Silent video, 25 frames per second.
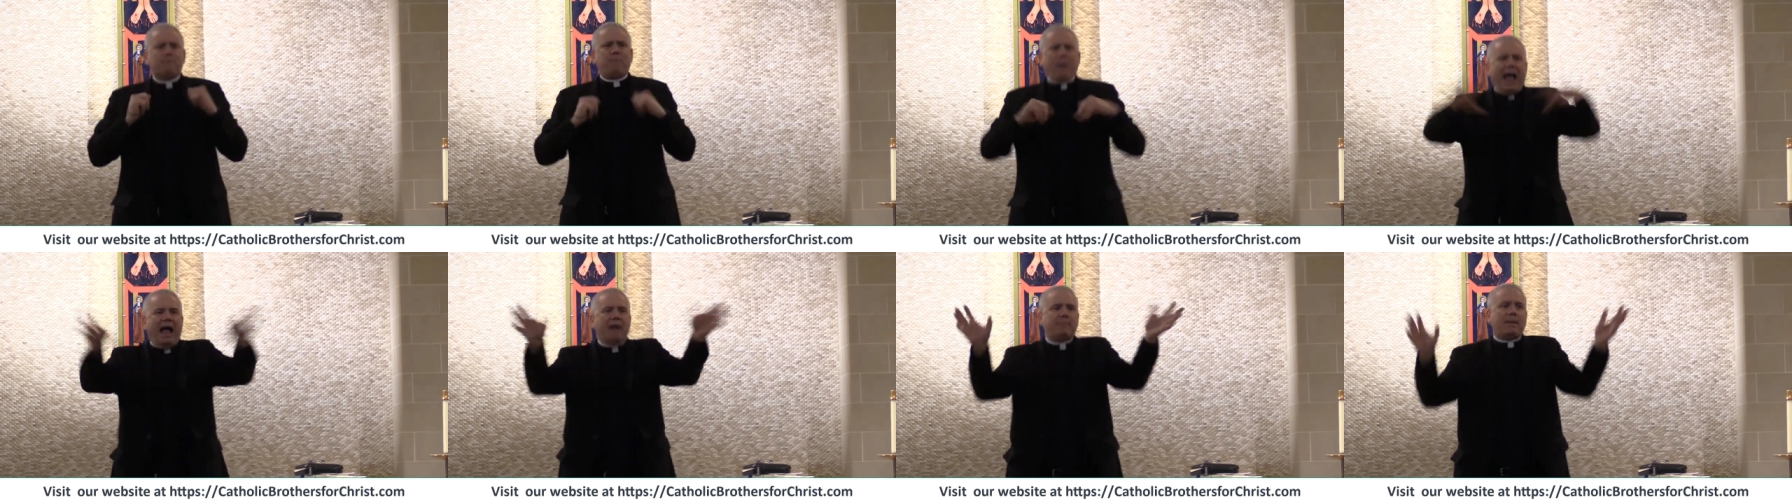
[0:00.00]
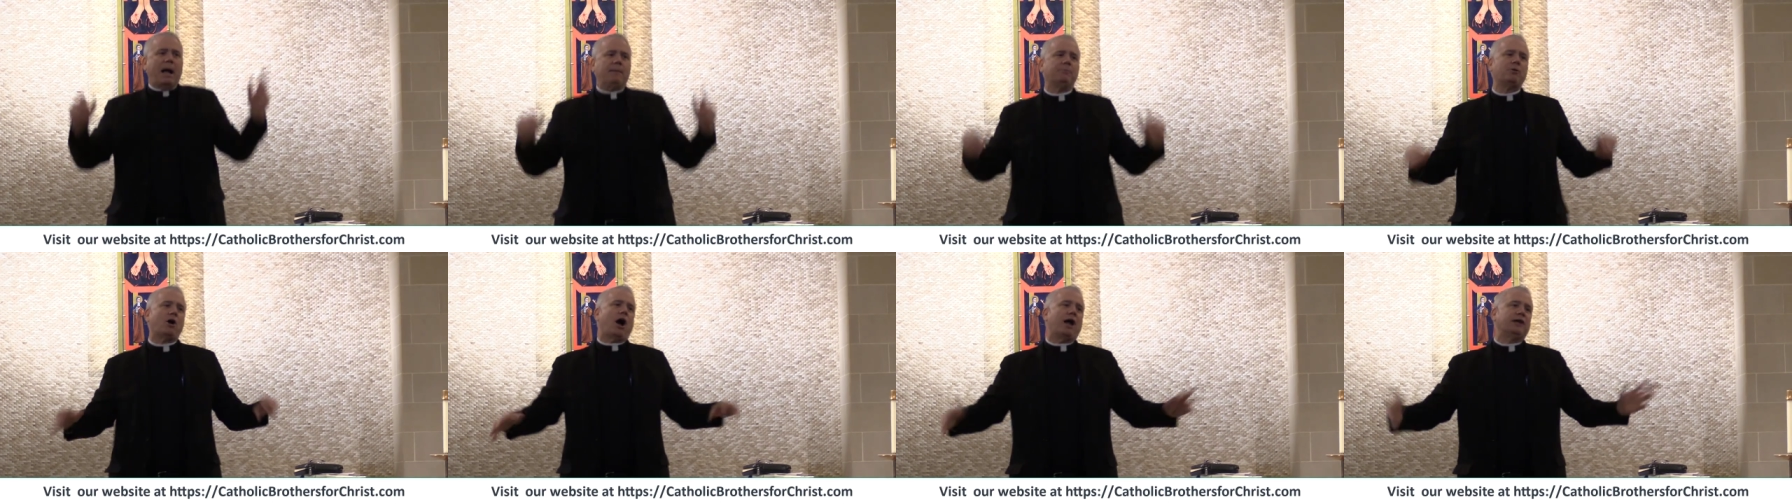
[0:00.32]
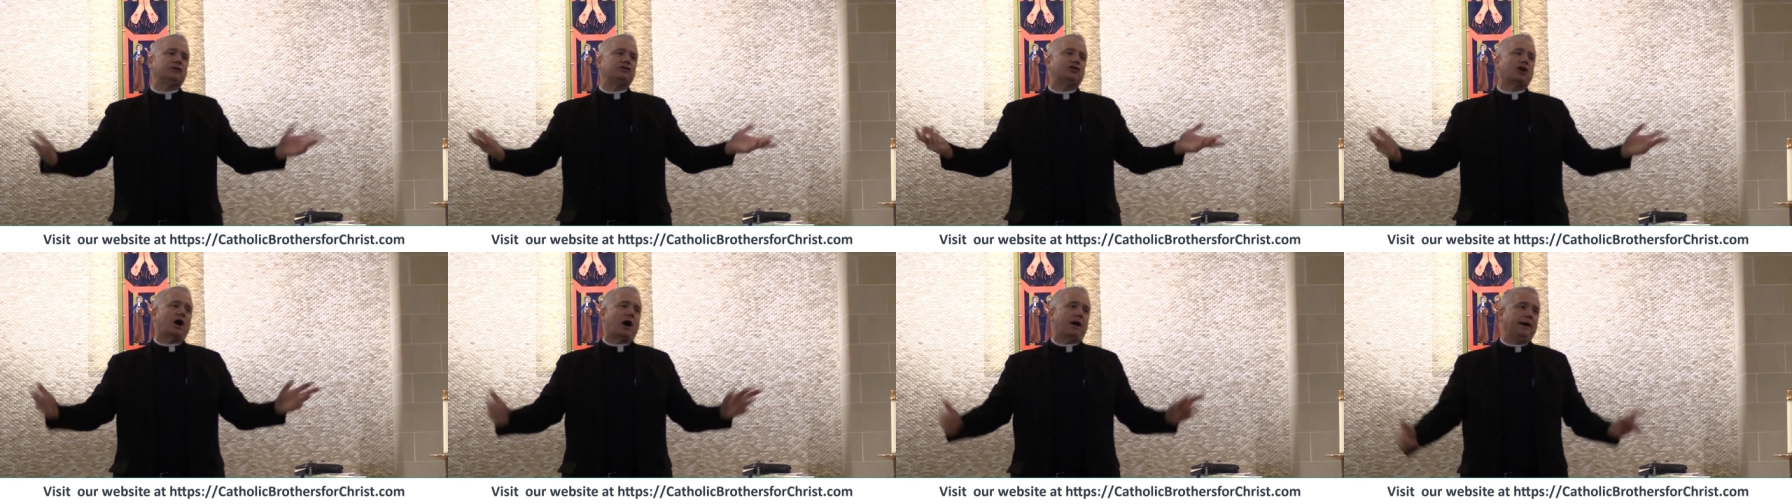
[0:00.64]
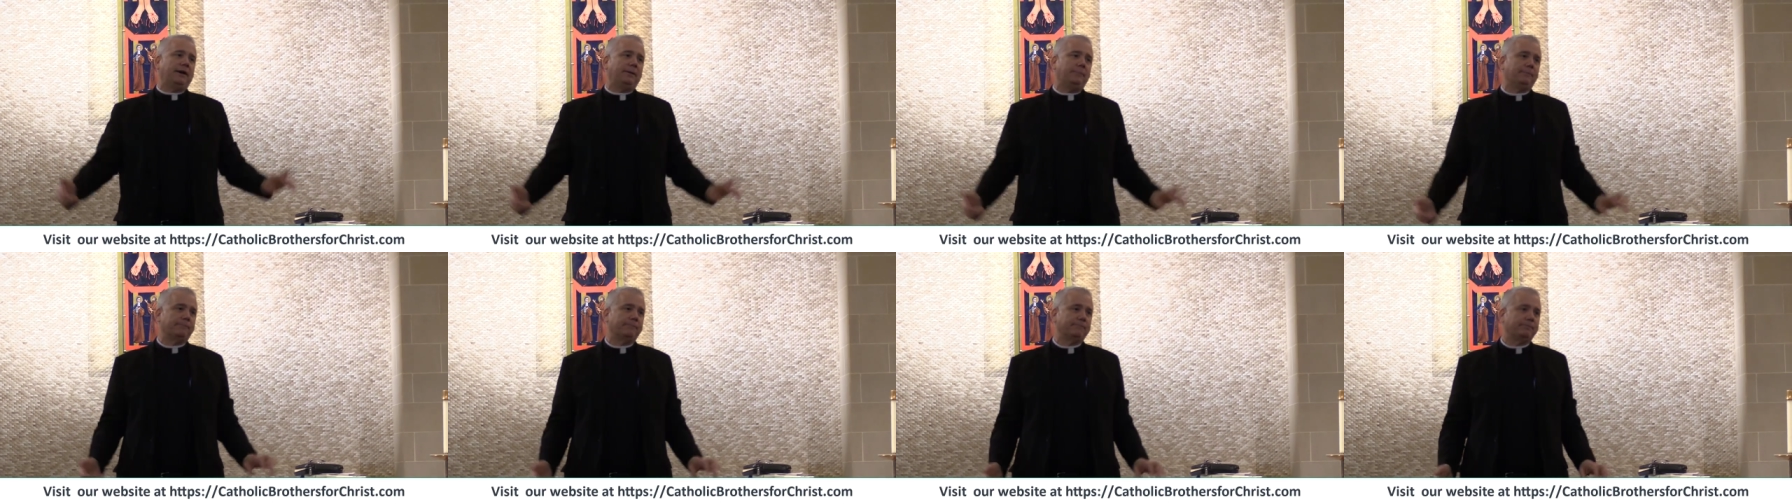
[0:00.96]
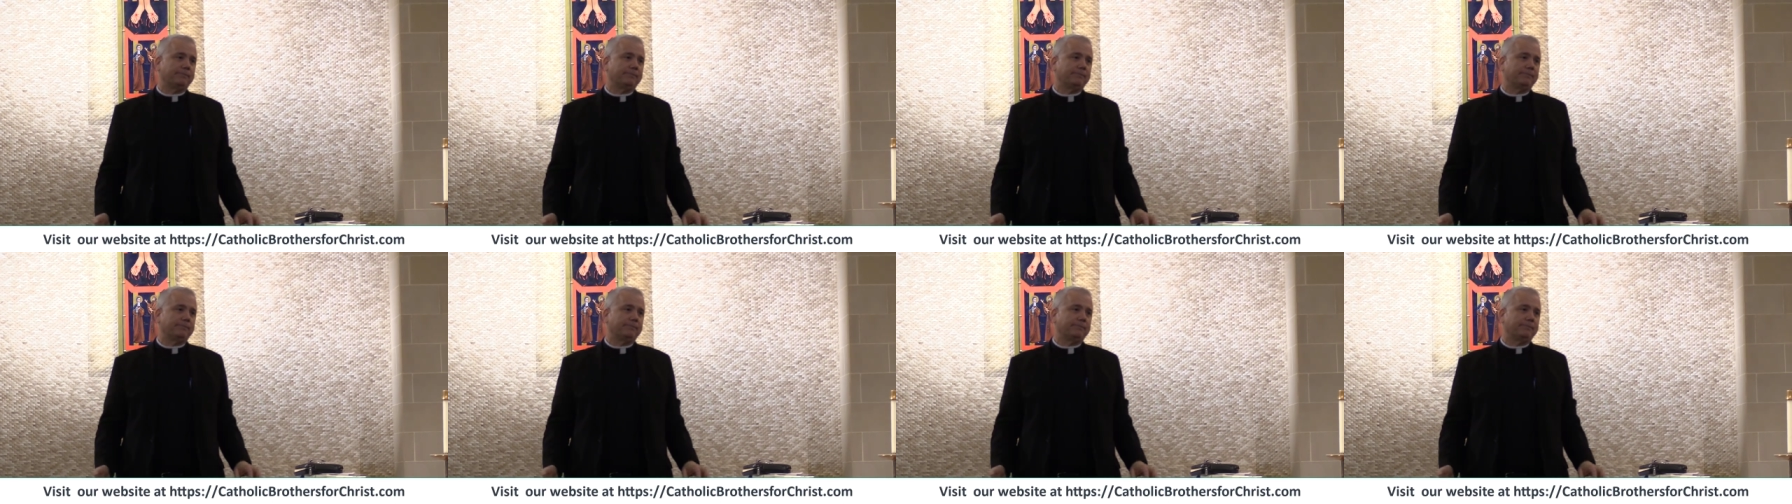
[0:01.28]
Bam! I'm gone. Sorry.